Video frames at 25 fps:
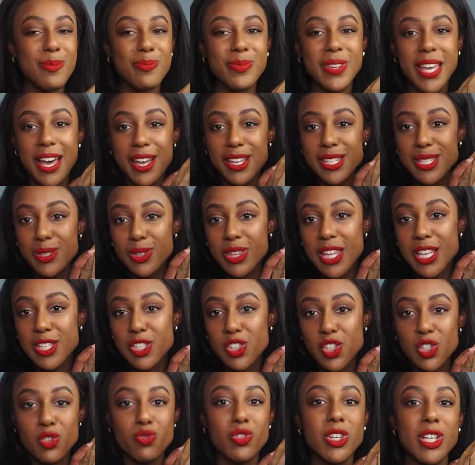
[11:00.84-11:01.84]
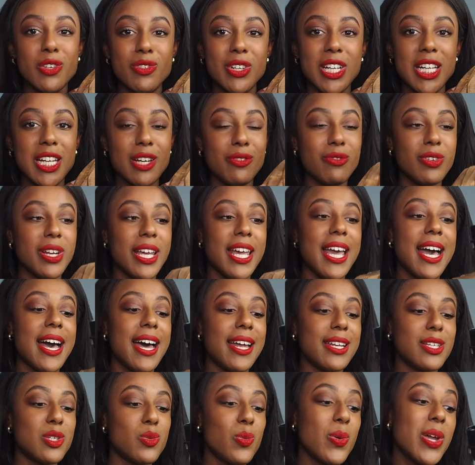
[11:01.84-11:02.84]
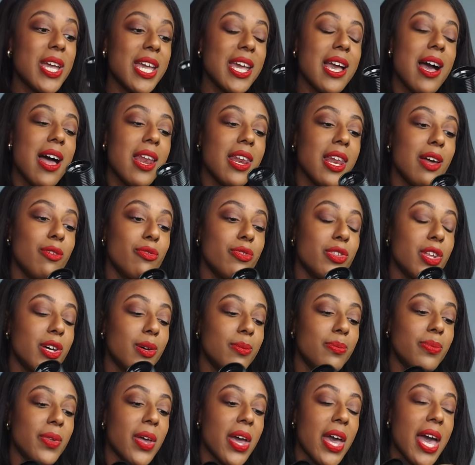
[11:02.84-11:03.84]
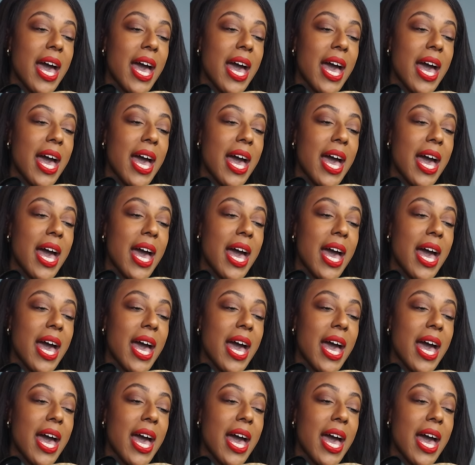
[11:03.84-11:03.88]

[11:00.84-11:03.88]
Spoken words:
yes, these are just really, really lovely, and we love them.